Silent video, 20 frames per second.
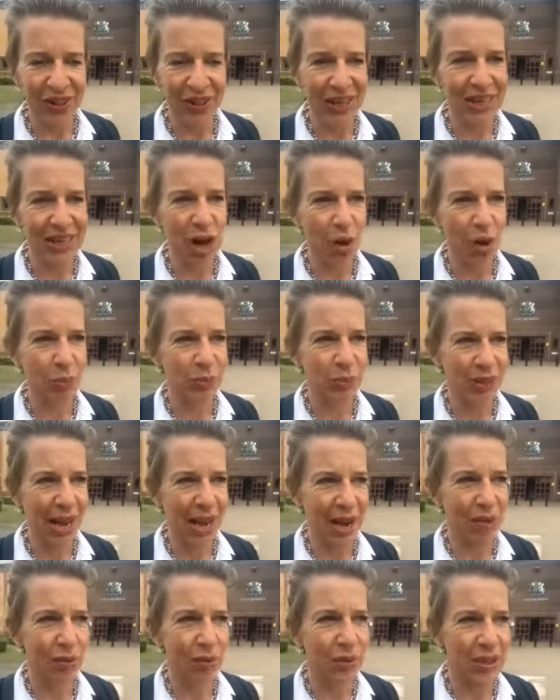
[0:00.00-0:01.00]
that he comes
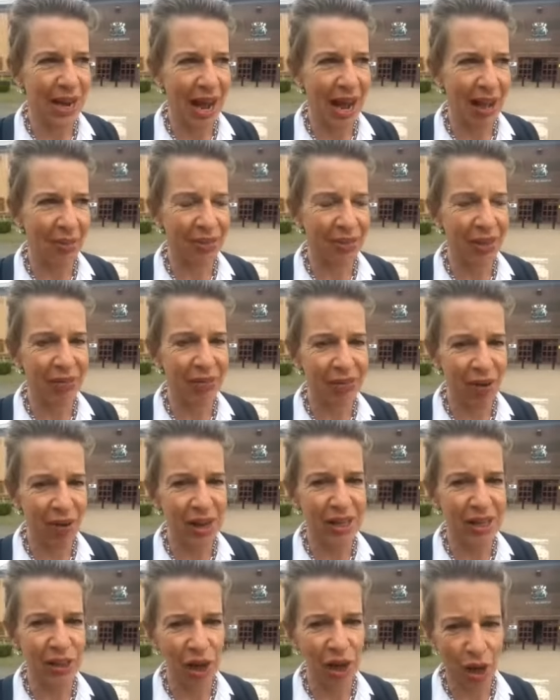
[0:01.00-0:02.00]
out and the
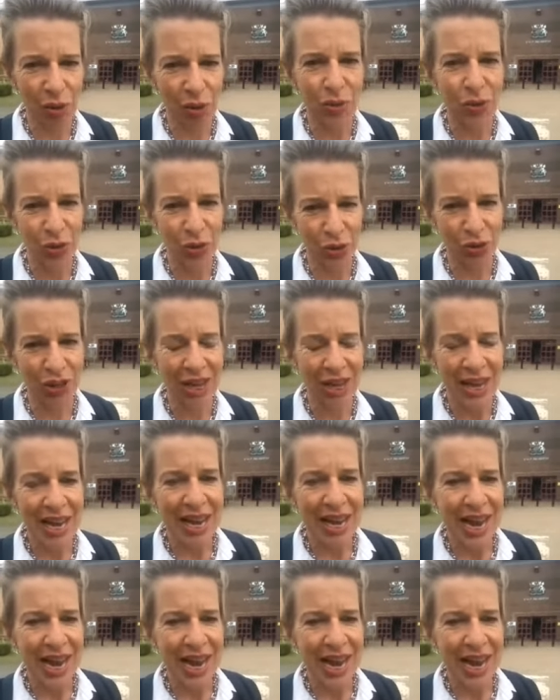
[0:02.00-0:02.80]
fight goes on.